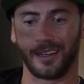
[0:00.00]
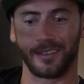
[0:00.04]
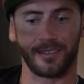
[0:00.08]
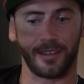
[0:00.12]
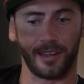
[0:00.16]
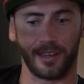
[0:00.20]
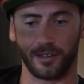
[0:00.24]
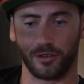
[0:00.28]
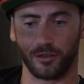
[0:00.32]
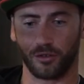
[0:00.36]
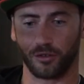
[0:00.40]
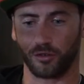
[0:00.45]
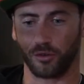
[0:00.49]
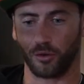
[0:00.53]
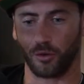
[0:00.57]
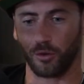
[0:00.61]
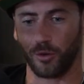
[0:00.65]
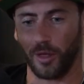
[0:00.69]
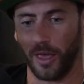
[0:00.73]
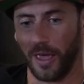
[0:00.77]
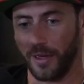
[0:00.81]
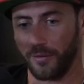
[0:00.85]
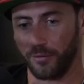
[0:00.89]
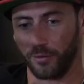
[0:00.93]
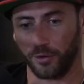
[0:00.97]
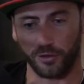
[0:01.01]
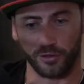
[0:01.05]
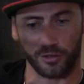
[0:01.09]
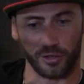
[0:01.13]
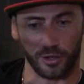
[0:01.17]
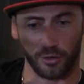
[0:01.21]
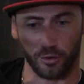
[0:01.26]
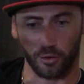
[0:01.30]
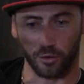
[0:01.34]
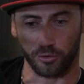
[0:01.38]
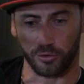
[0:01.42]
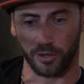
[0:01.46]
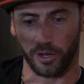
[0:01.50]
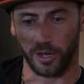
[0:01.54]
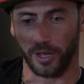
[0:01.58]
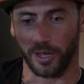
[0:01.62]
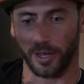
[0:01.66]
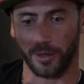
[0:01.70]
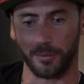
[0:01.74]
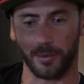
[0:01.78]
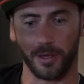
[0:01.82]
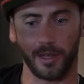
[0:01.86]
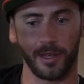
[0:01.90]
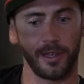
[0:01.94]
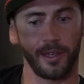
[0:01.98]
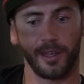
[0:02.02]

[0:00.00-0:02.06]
10 years old, every single time,